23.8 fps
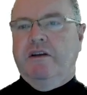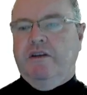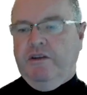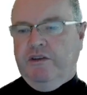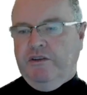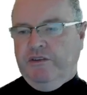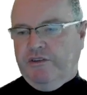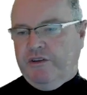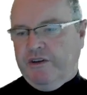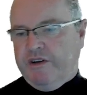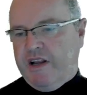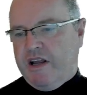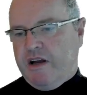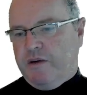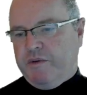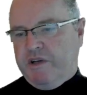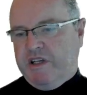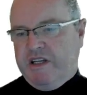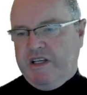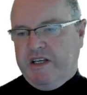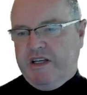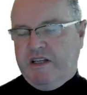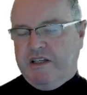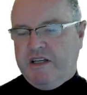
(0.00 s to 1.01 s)
So now we
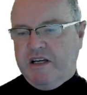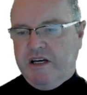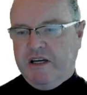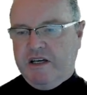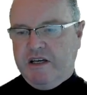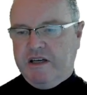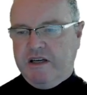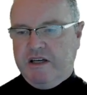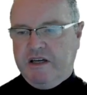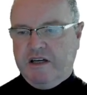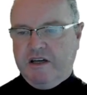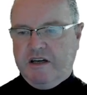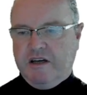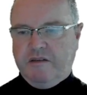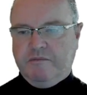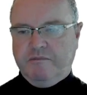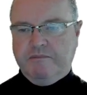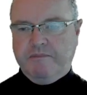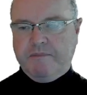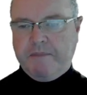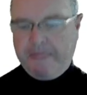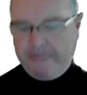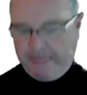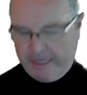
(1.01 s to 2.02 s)
need
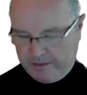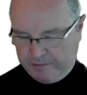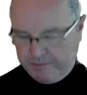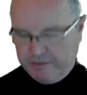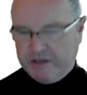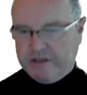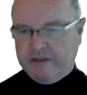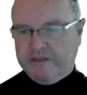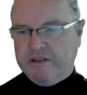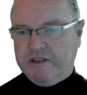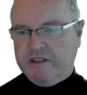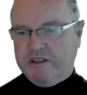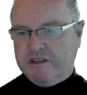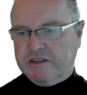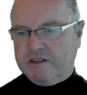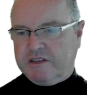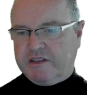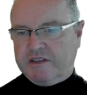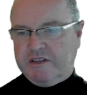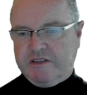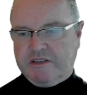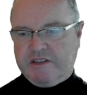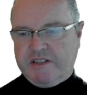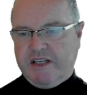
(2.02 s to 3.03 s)
a bit of a
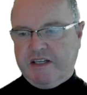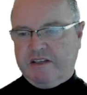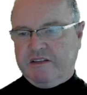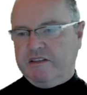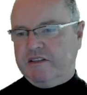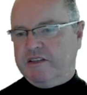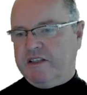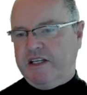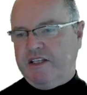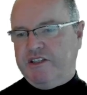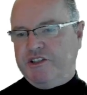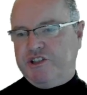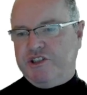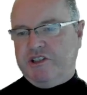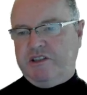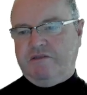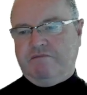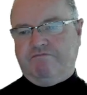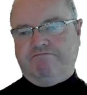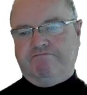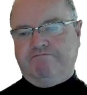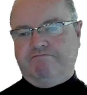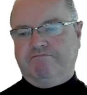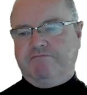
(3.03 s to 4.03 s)
sound
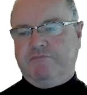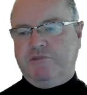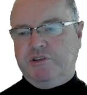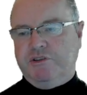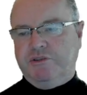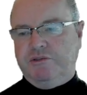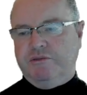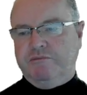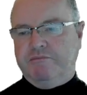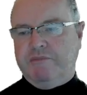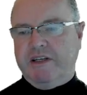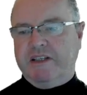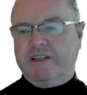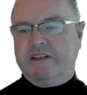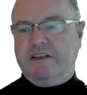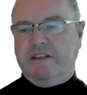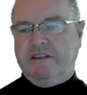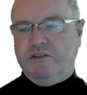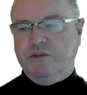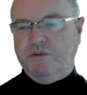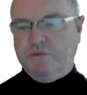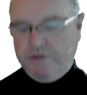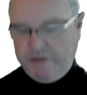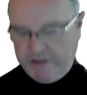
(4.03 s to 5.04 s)
engine to make a
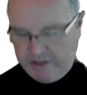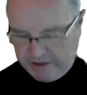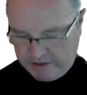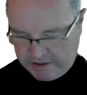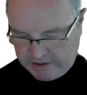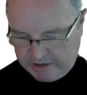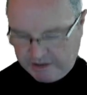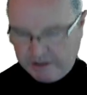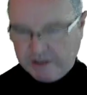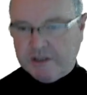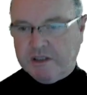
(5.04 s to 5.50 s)
noise.